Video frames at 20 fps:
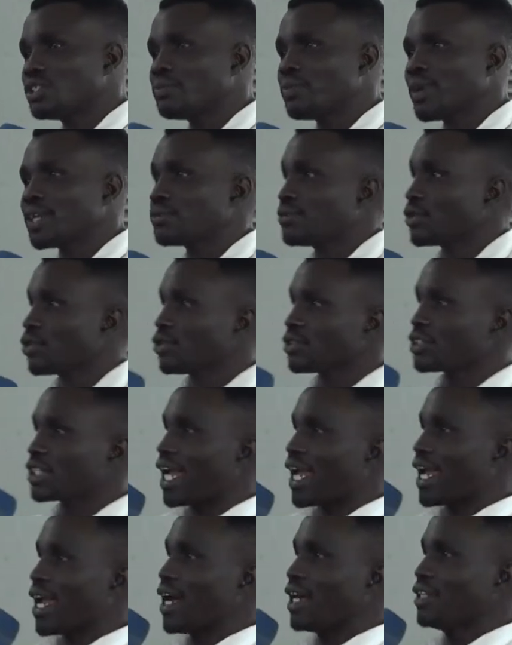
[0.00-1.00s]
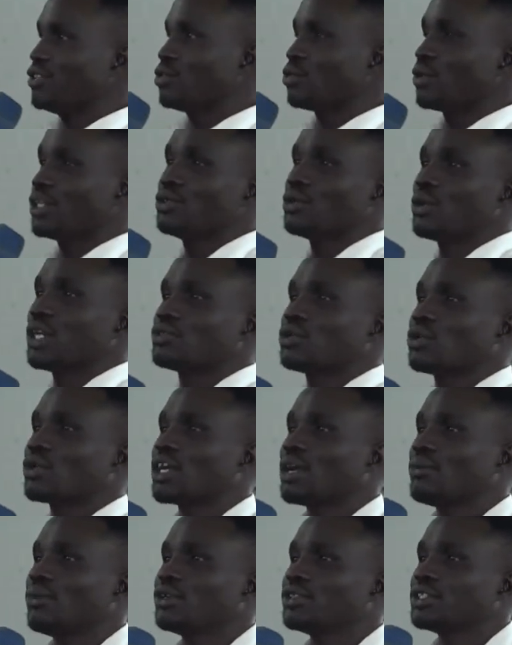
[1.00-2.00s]
part? Because I heard you when you were talking
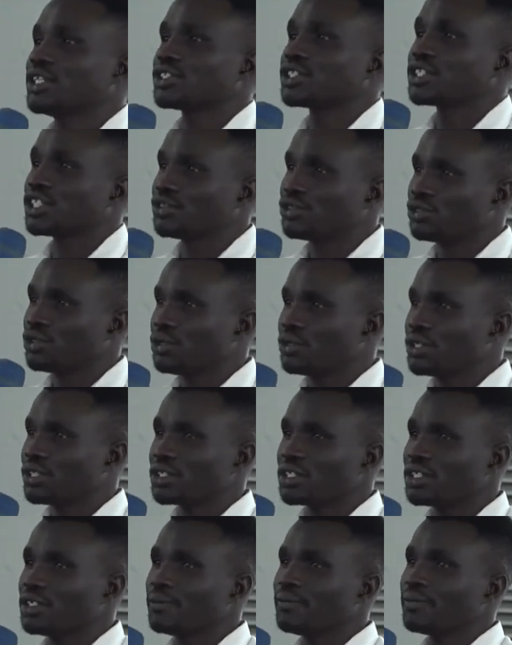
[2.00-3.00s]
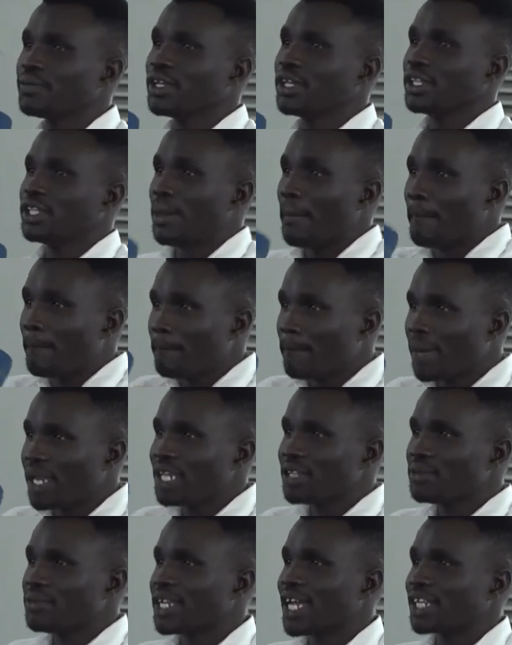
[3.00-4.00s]
about the security, the
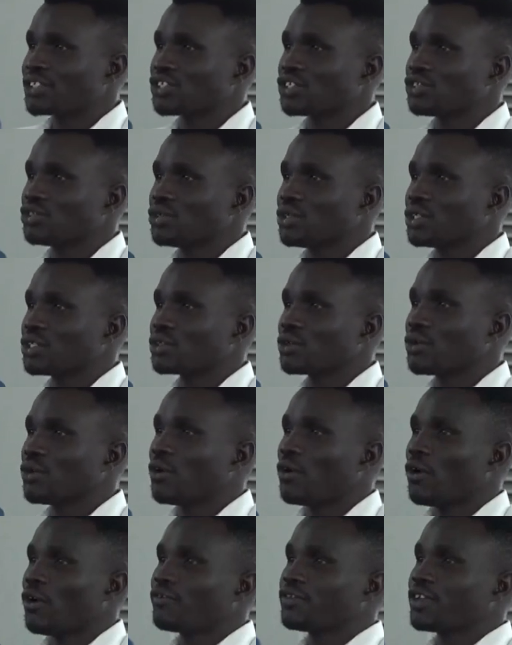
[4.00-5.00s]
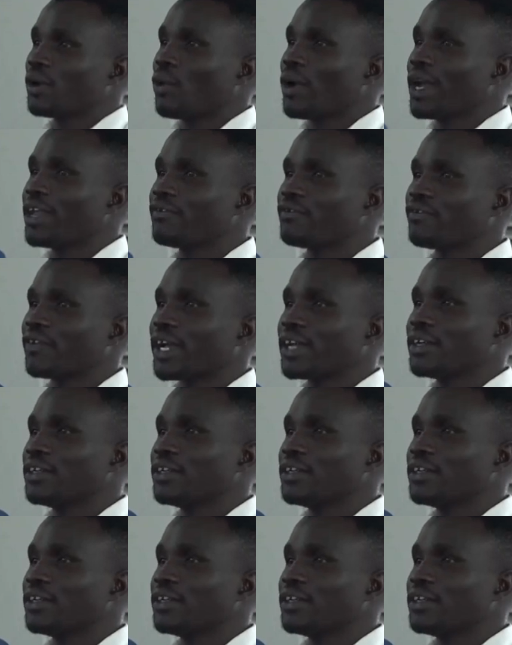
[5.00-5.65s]
management and security of the Wi-Fi.